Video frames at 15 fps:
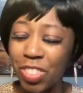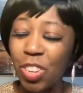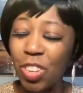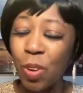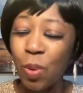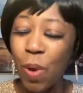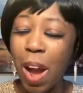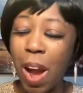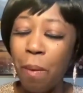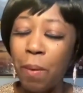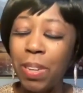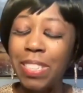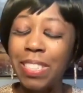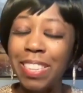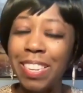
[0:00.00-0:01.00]
So I
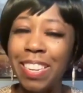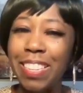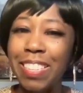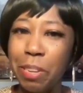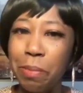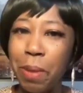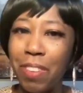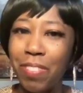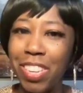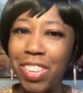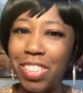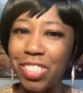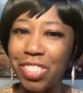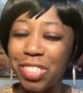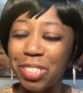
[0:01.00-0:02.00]
was in a
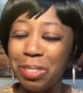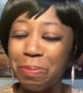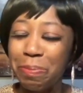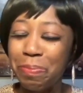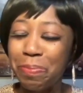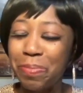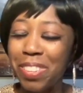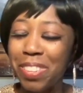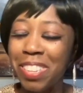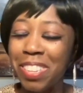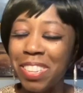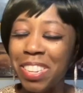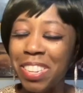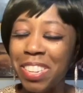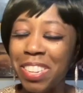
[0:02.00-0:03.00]
semi-relationship.
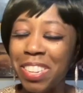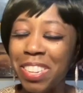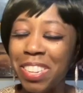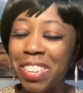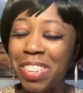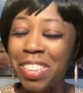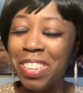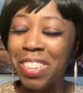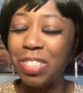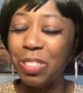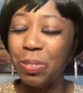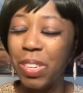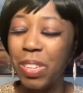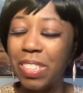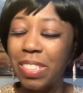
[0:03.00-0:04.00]
Here's why I say it
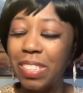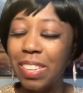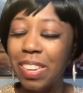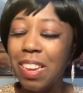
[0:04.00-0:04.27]
this way.